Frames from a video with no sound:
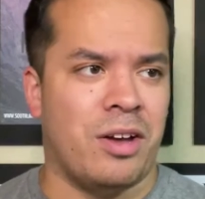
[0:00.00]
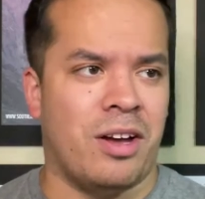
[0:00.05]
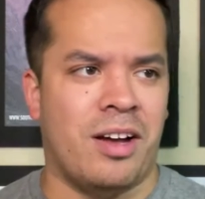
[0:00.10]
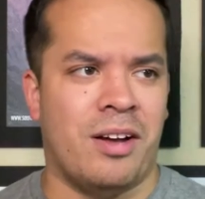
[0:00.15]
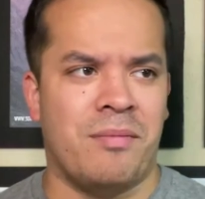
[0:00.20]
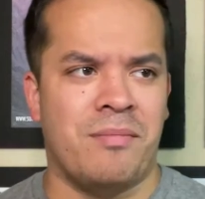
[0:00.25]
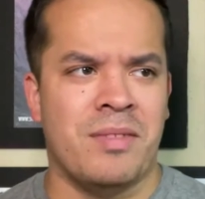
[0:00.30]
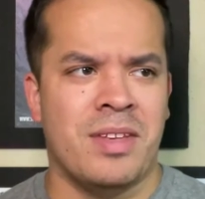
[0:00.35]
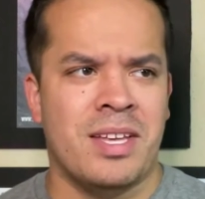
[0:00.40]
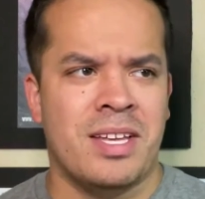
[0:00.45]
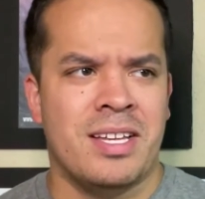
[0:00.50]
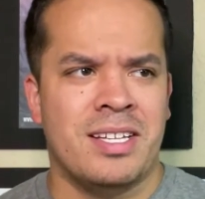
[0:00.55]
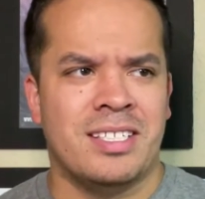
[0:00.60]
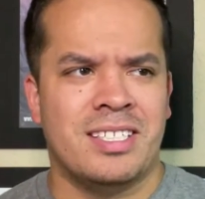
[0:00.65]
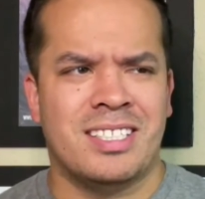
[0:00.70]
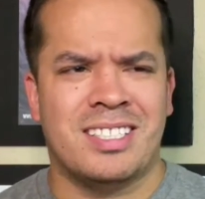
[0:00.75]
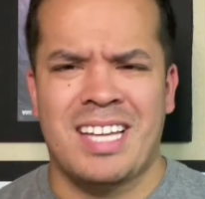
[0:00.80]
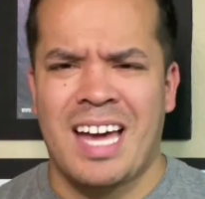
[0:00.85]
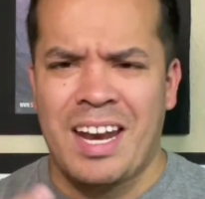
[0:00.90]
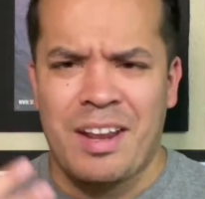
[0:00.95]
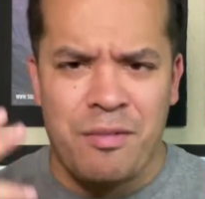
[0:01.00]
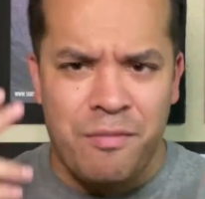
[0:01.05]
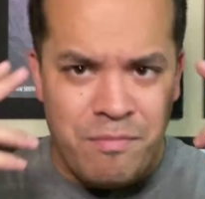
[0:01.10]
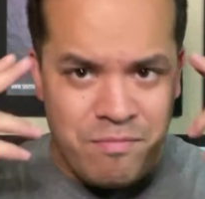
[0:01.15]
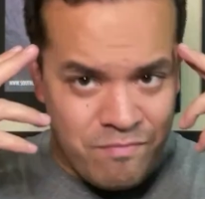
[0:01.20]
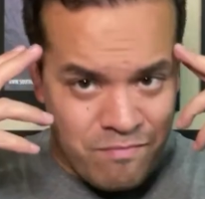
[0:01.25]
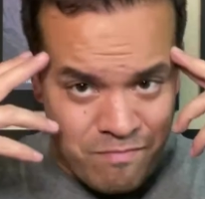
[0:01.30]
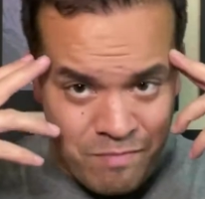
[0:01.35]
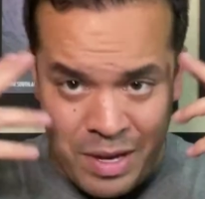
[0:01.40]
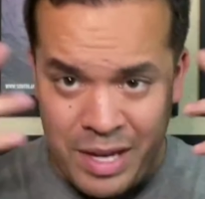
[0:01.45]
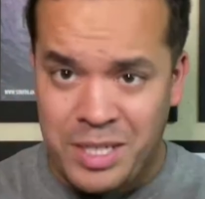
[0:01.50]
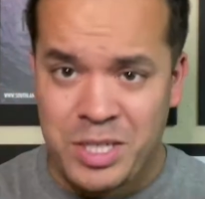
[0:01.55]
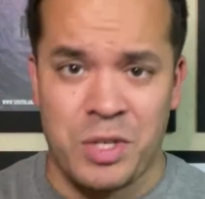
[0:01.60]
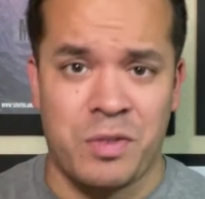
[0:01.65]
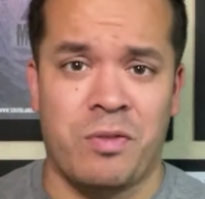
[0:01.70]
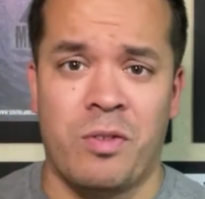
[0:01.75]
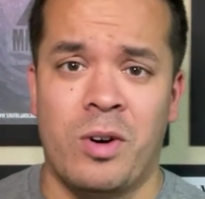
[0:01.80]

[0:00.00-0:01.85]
Um, just kind of picture